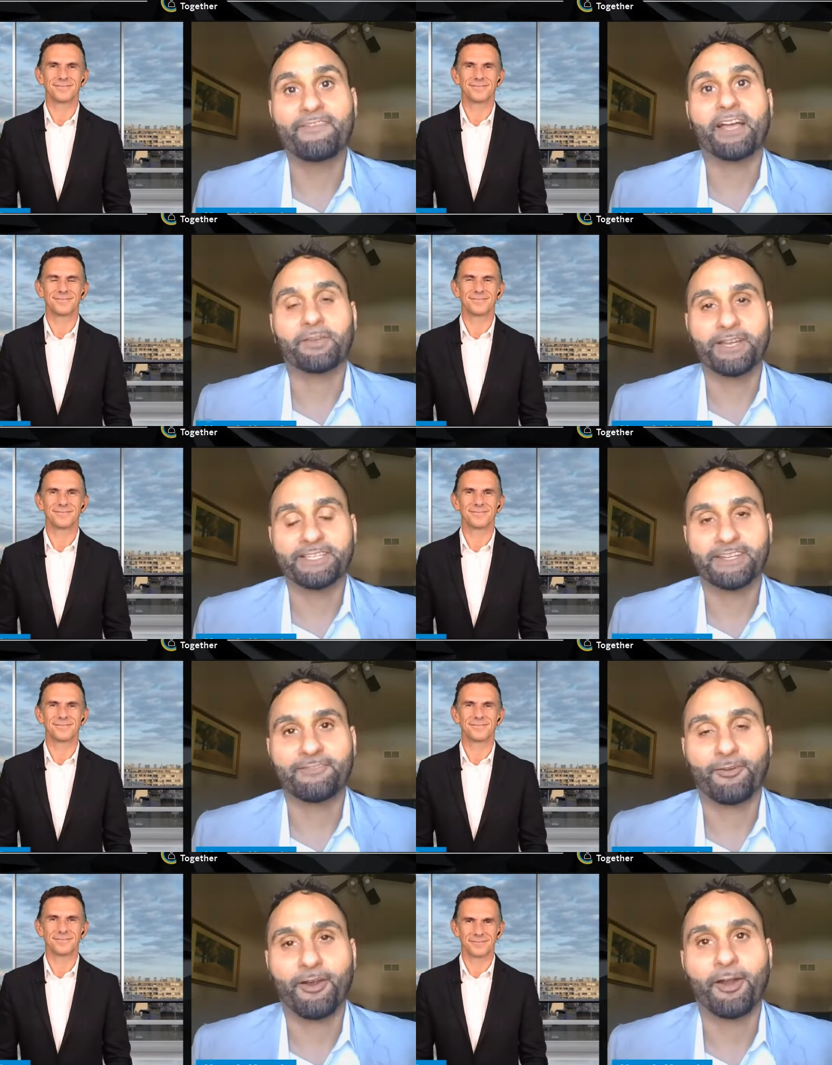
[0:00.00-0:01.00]
Speaker 1: uh,
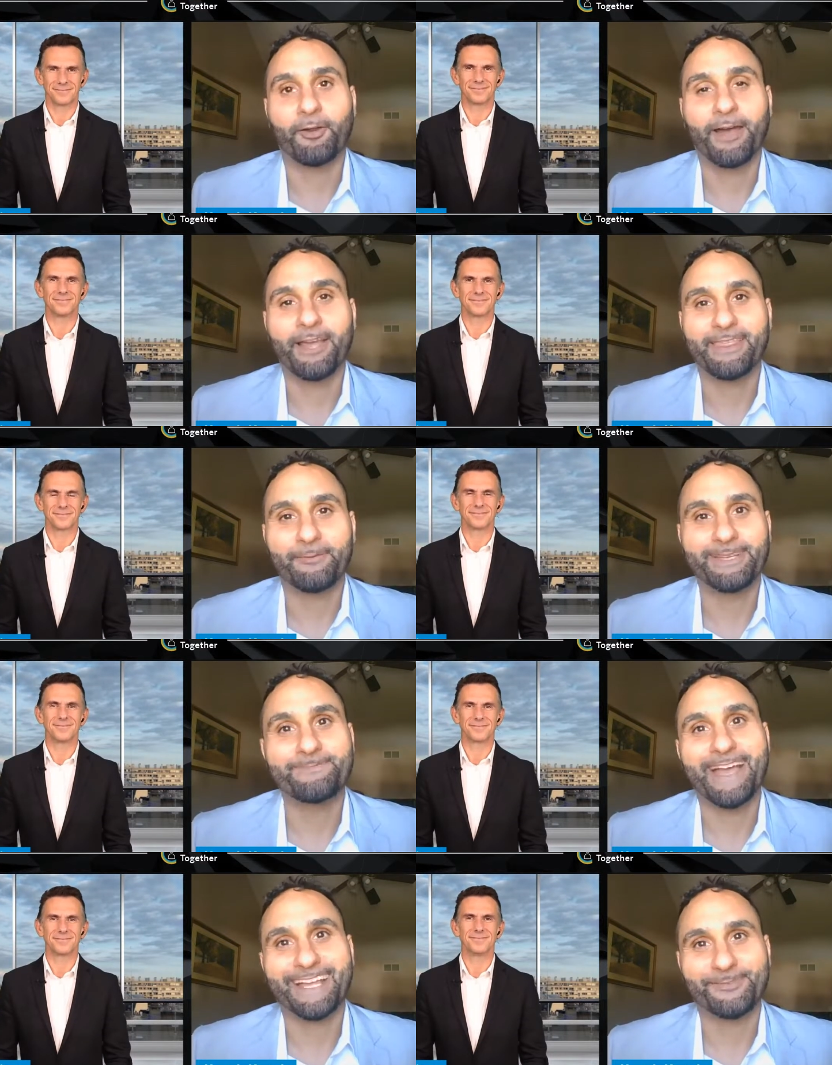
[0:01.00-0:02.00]
evaluation for
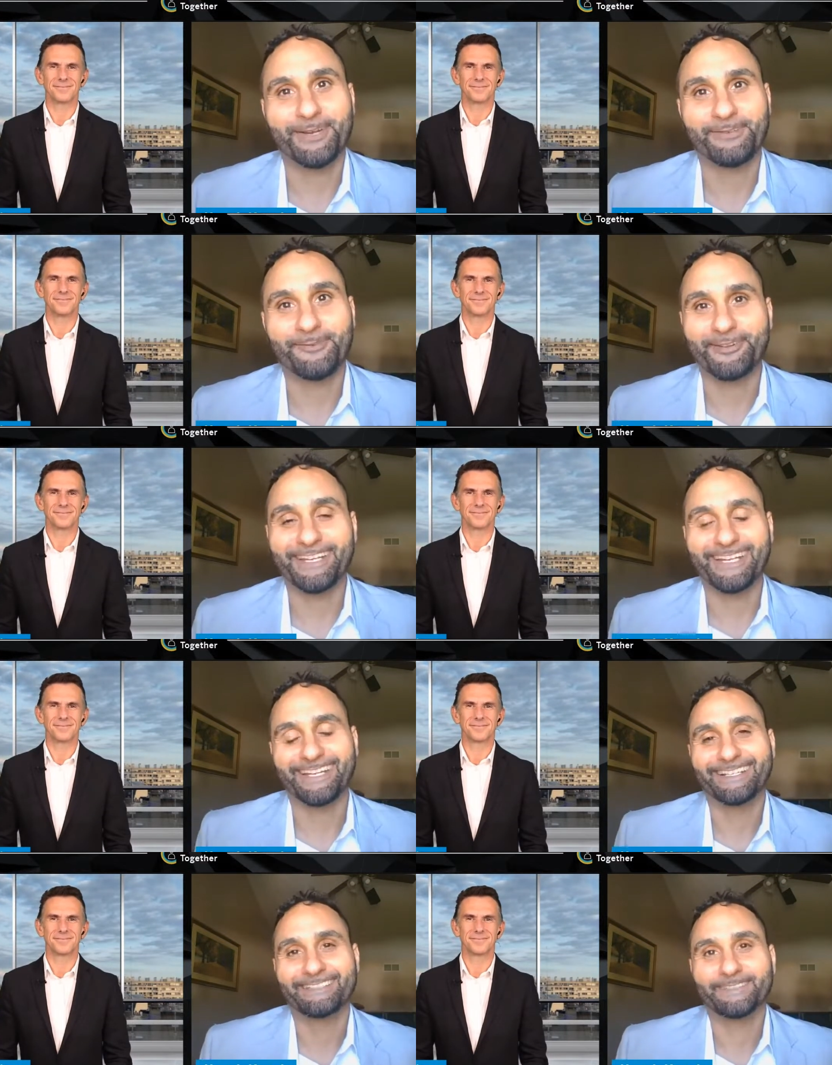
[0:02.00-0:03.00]
roi that we did back in
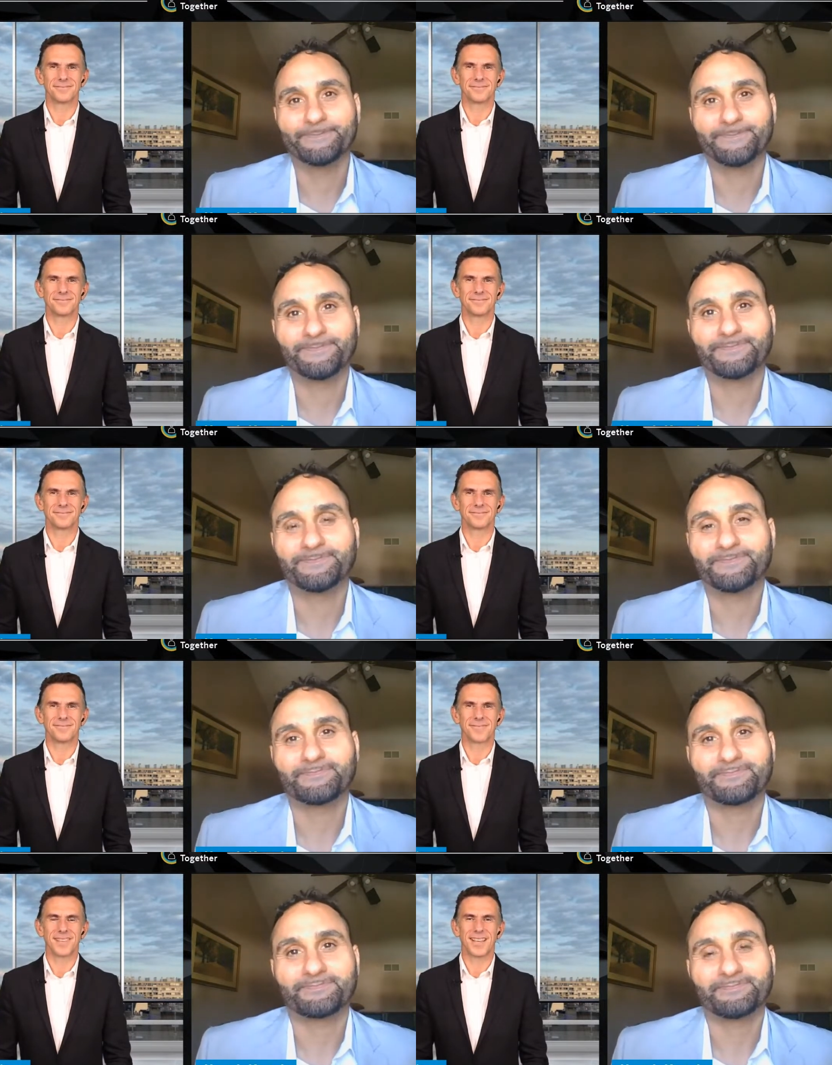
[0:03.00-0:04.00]
2014
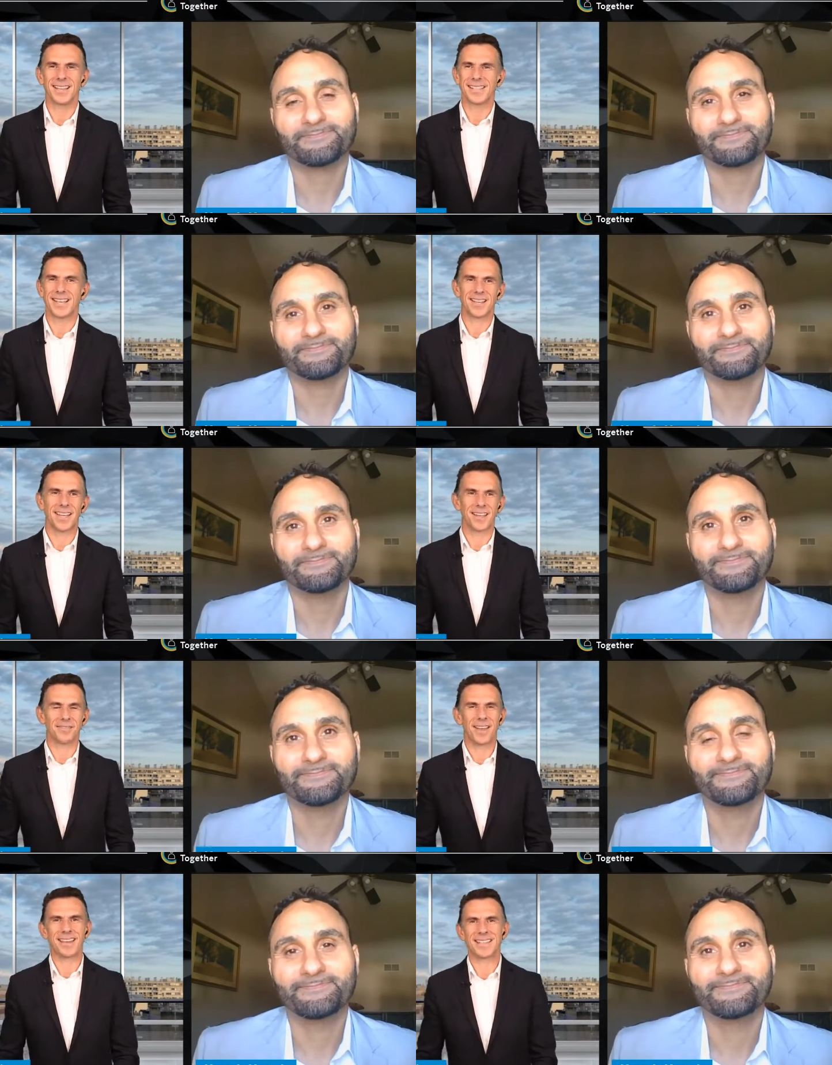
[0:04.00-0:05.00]
Speaker 2: that
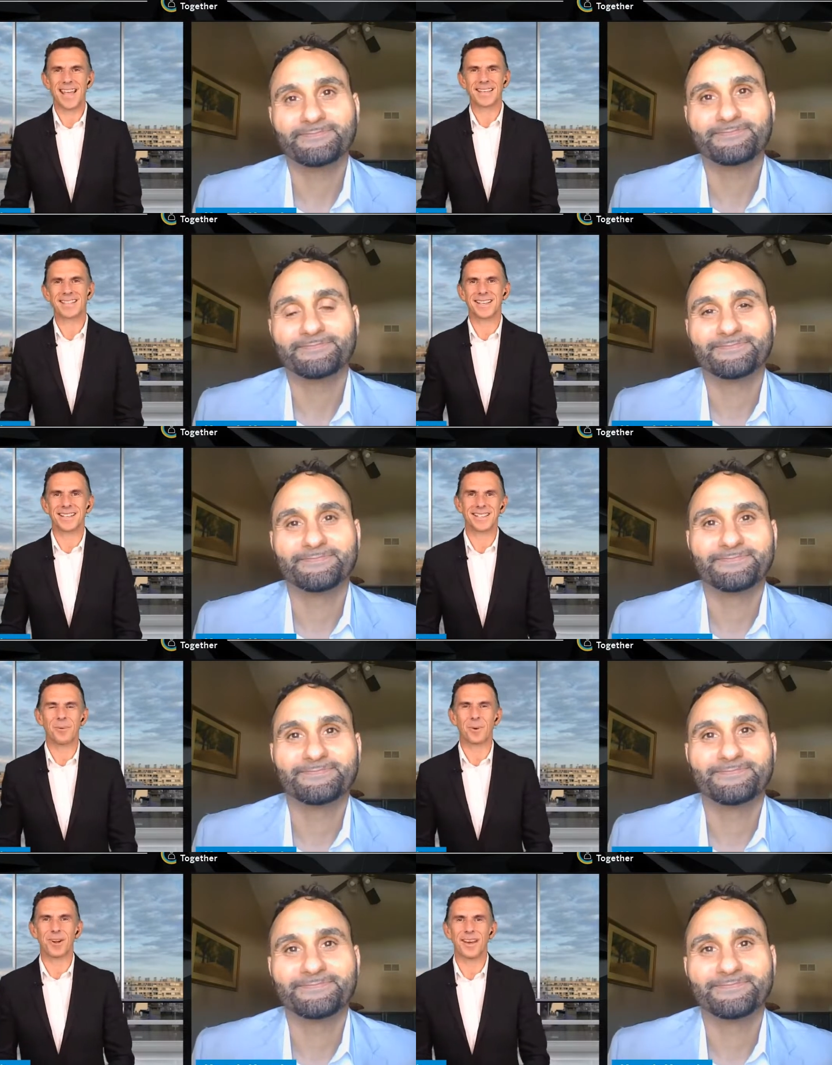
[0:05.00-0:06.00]
sounds like a
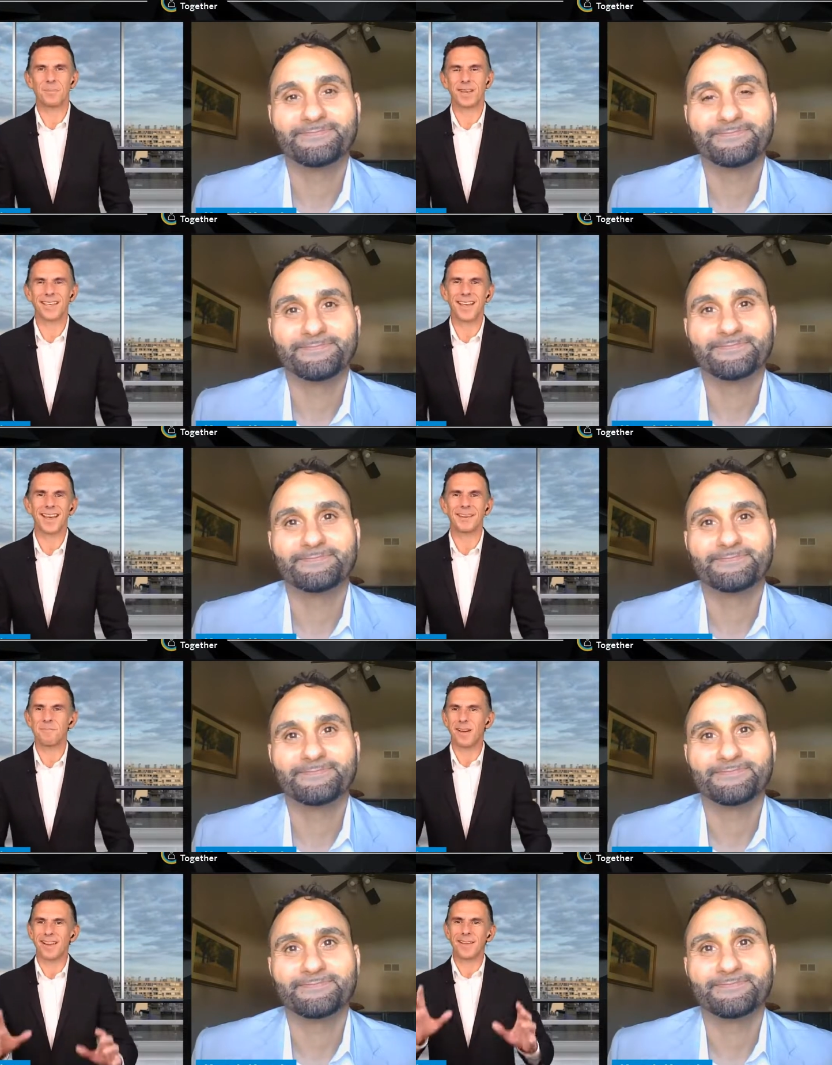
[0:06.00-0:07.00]
fantastic summary, but
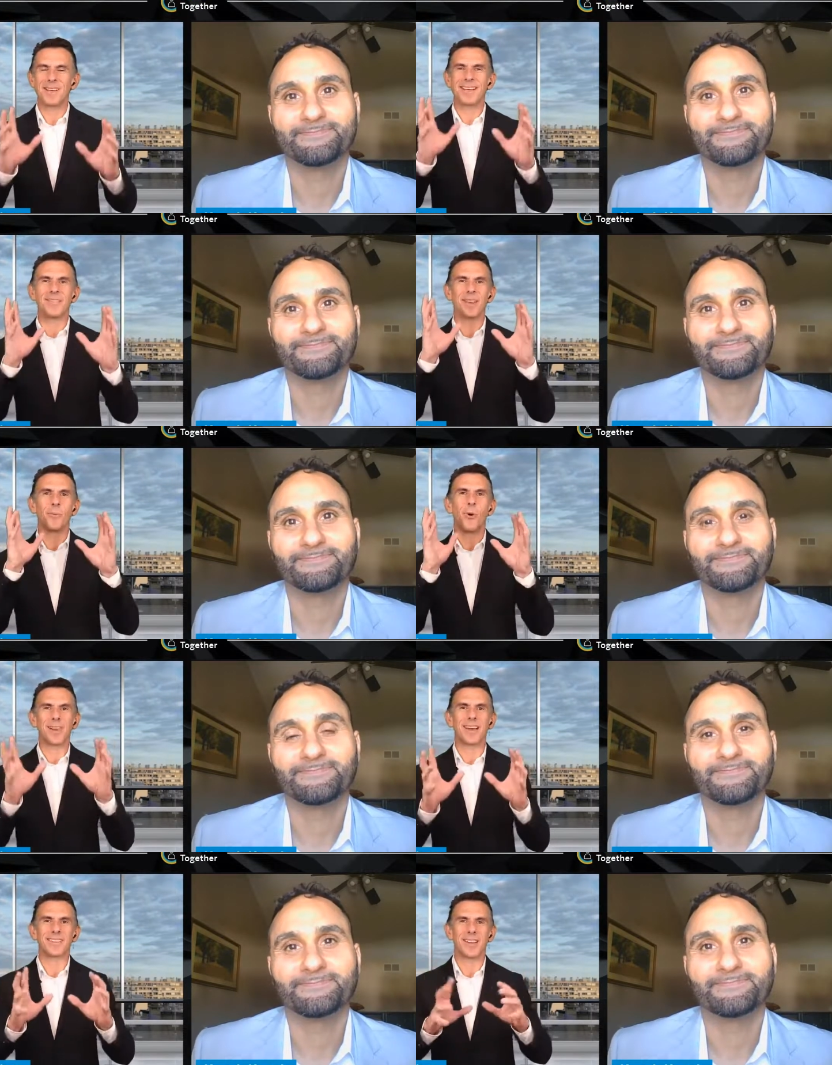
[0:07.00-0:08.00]
um, let me
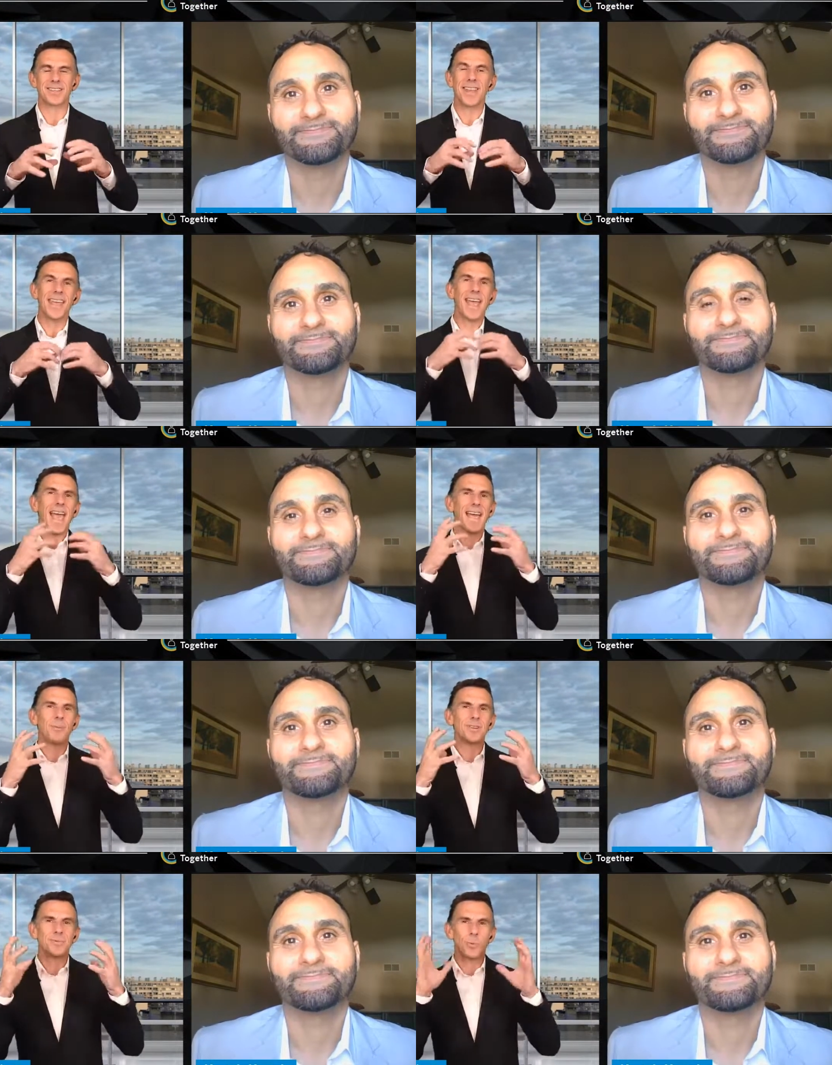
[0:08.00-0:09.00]
give you one last chance.
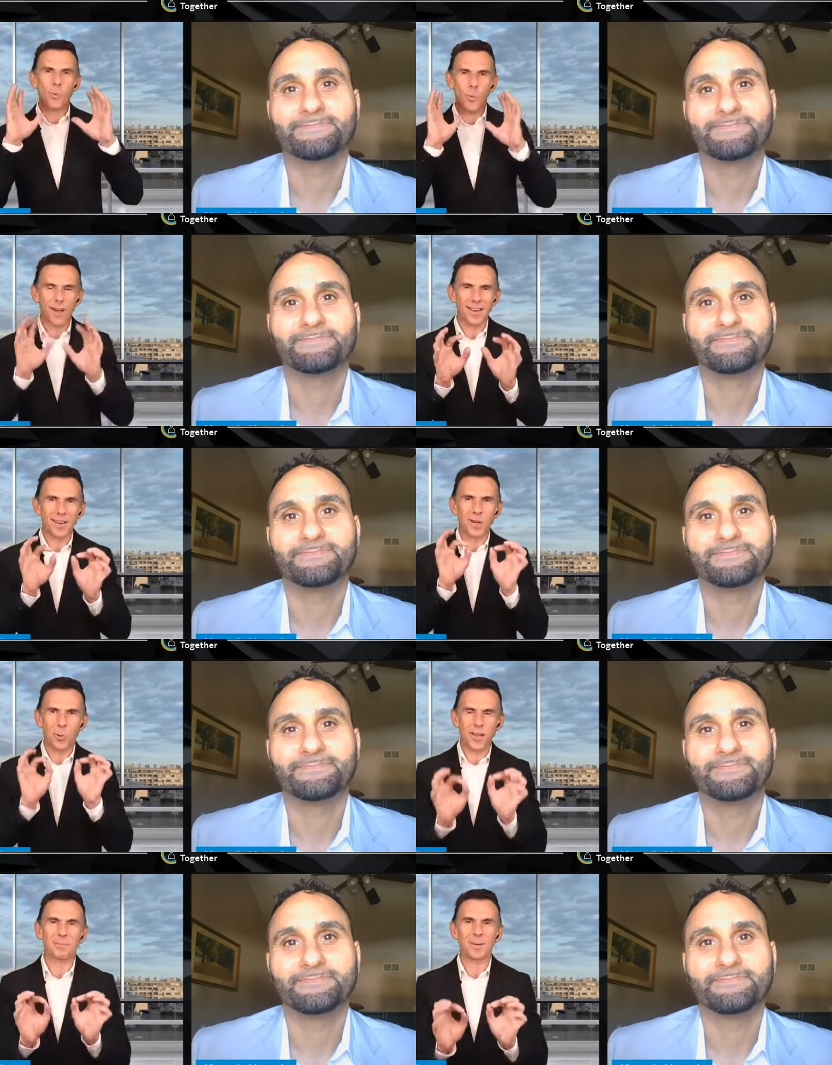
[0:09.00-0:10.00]
What's
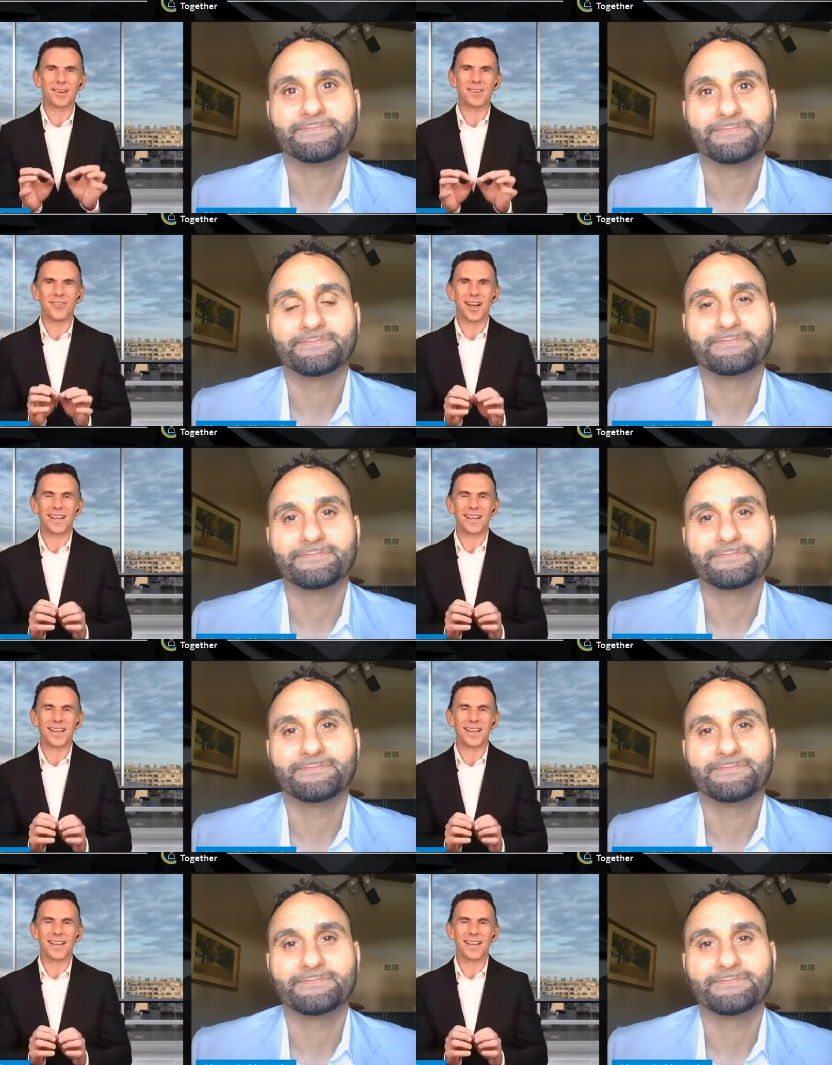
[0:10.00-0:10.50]
one quick